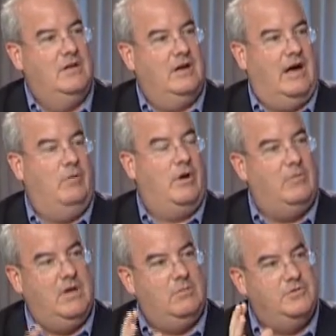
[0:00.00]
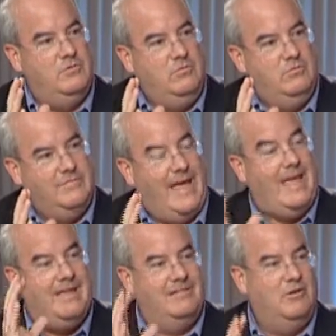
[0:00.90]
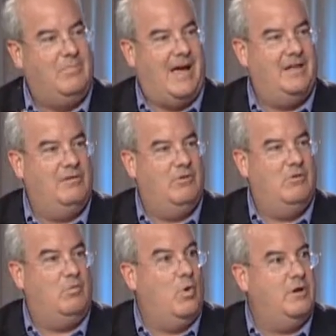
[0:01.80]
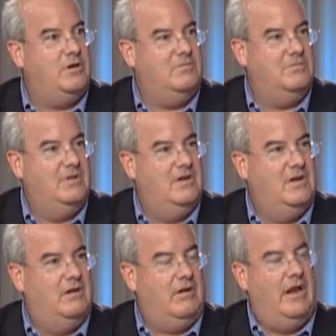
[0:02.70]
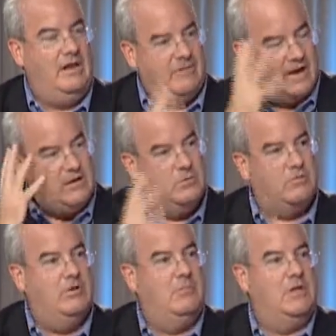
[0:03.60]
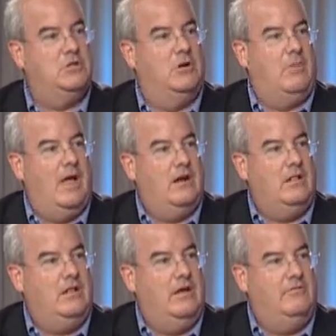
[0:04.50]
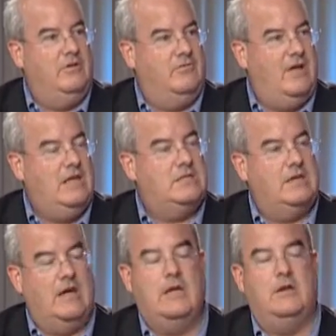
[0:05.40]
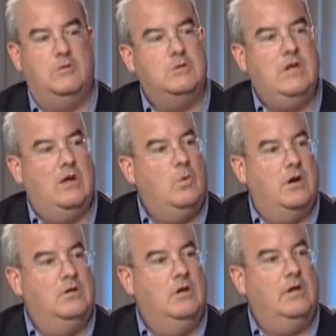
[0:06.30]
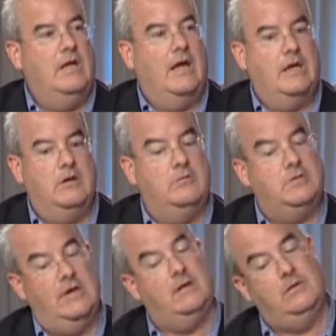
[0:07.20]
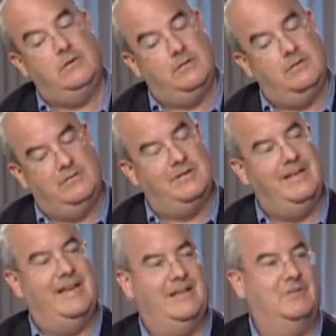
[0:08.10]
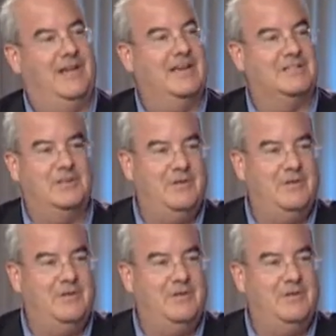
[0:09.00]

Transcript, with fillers: I want to be able to, hey, look back at the road, warn you, right? If I can do a three-dimensional model of your face and I can understand where you're looking, I can understand, no, oh, you're looking at your text.